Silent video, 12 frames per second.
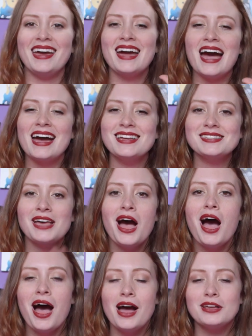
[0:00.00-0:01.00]
guys.
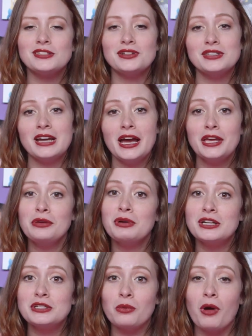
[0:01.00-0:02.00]
So today you
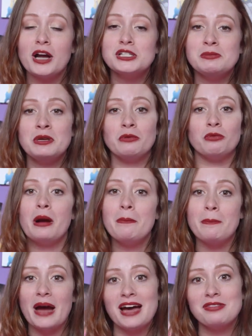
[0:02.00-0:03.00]
get to watch me
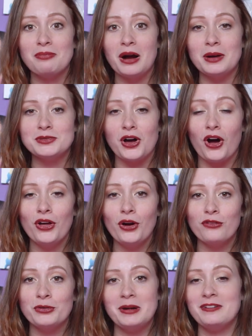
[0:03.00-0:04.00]
rub bath bombs all
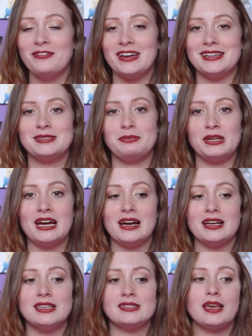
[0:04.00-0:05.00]
over my face
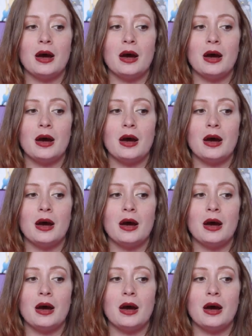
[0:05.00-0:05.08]
because